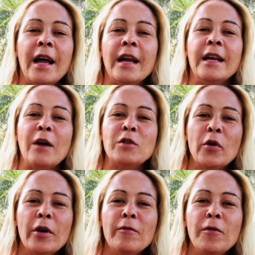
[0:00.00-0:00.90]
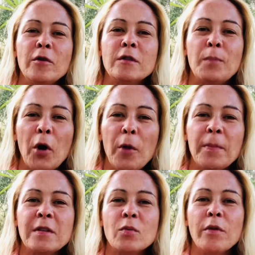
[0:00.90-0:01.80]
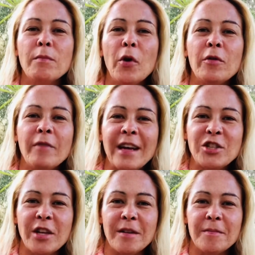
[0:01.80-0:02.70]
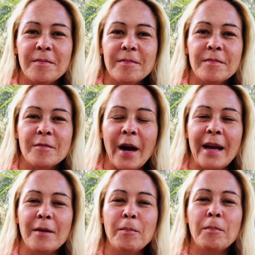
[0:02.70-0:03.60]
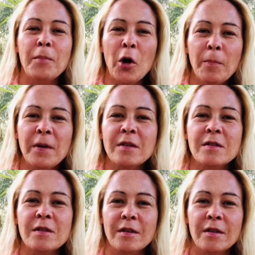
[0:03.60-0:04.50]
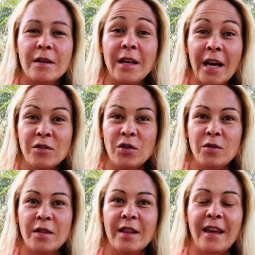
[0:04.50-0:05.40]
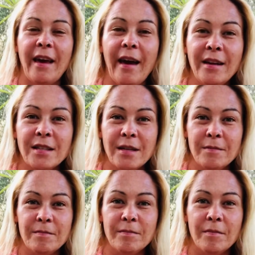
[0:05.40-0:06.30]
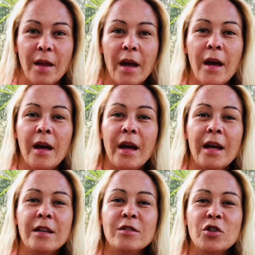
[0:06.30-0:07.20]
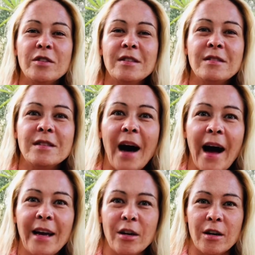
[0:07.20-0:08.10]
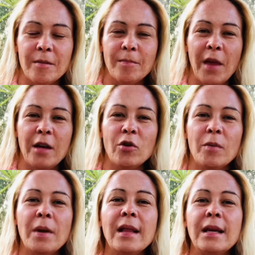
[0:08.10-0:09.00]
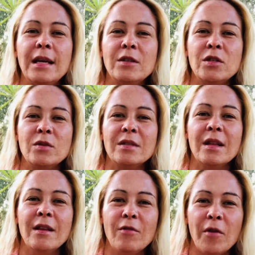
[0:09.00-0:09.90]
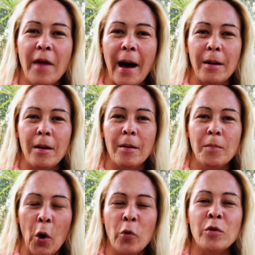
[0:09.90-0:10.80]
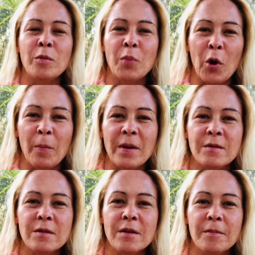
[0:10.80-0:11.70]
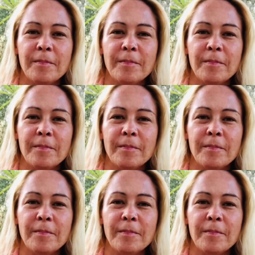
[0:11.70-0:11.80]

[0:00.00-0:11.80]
Now, don't confuse purpose with motivation, right? Purpose gets you to the gate. It is your desire and your ability to deliver that potent purpose